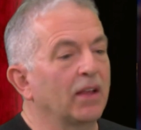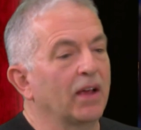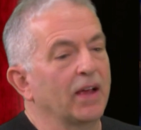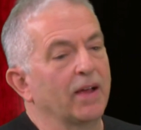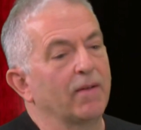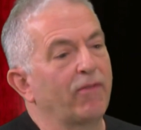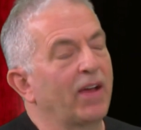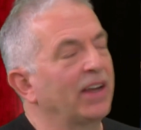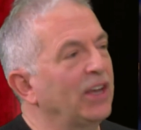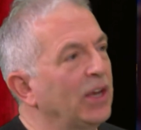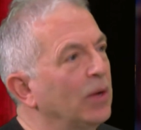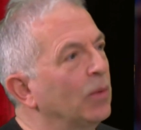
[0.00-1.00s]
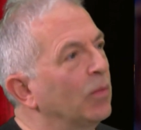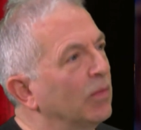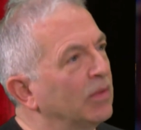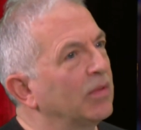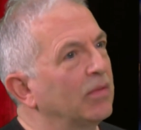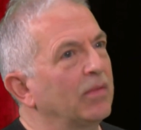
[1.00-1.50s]
to find new
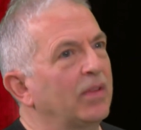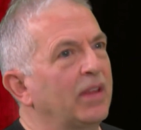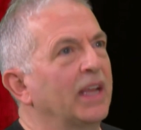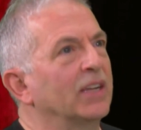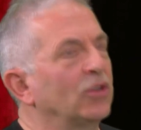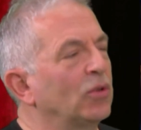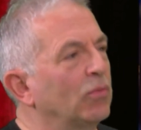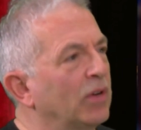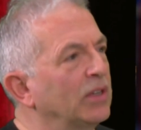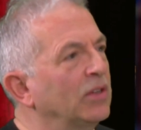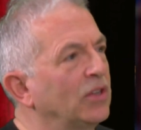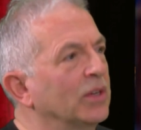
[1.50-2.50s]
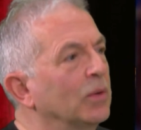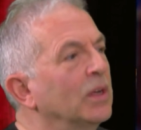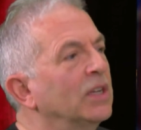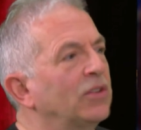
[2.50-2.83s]
things to run to.